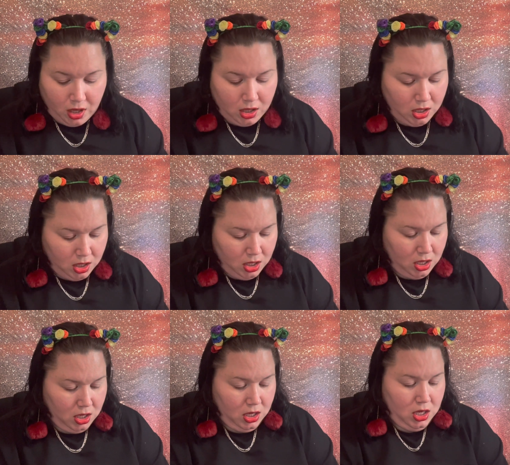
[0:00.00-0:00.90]

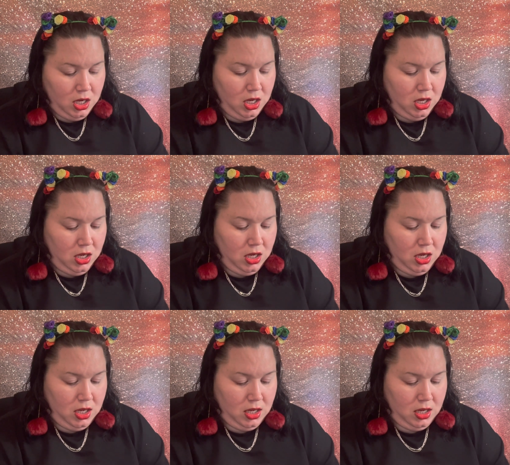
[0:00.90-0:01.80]

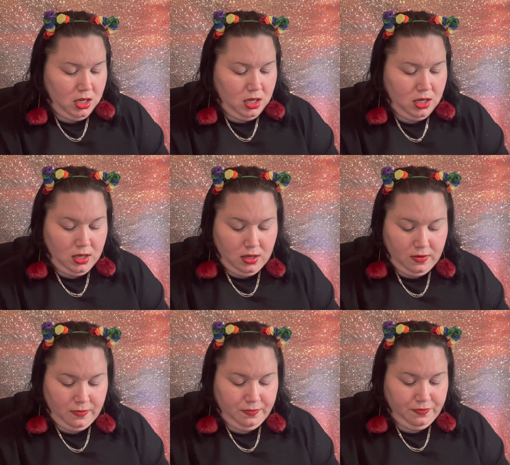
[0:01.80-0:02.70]

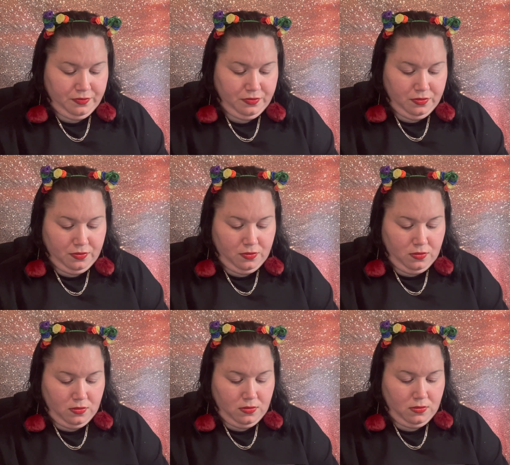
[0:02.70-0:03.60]

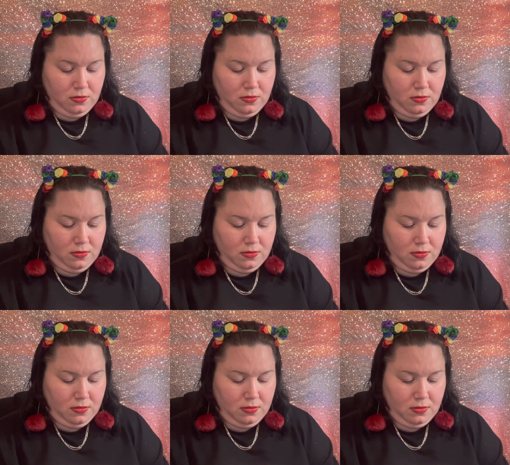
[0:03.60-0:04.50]

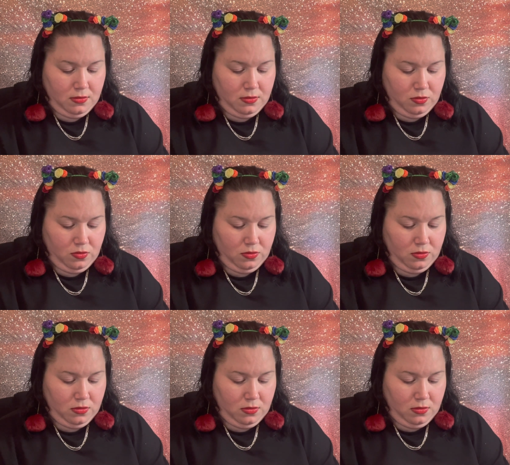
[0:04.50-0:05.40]

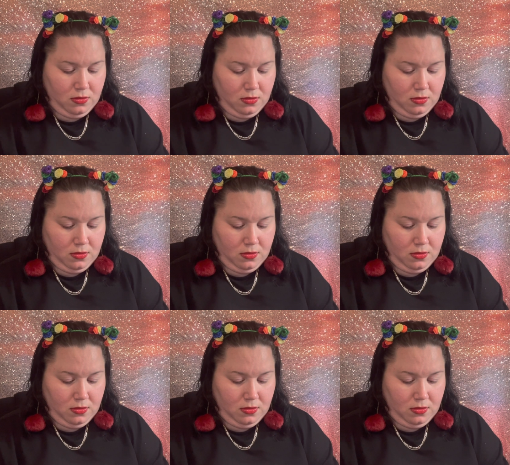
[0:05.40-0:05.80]
Nobody speaks.